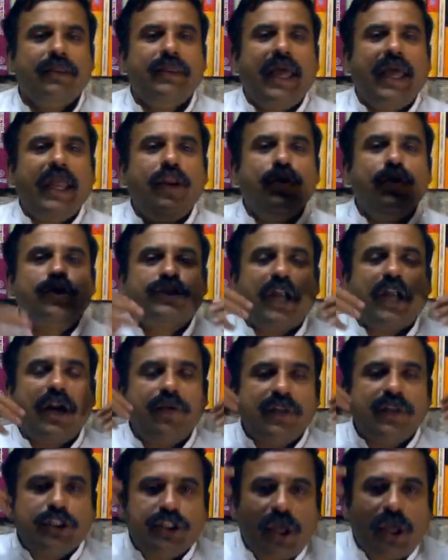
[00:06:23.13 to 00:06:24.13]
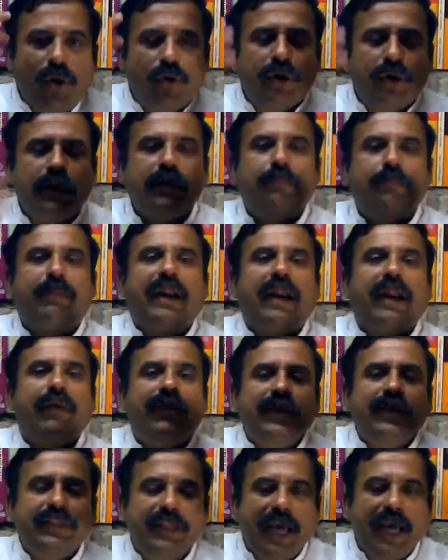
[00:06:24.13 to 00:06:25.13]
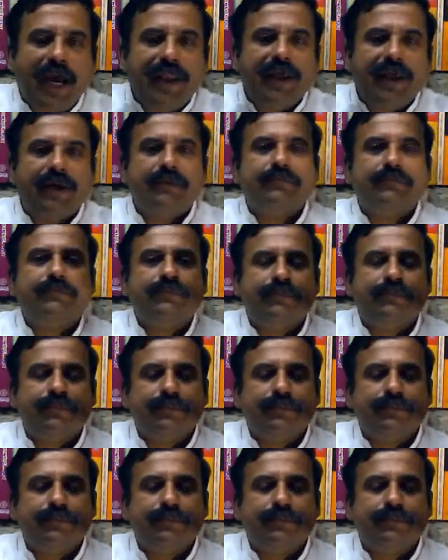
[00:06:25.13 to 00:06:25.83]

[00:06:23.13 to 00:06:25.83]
Then you start to sound the pranava dhyana,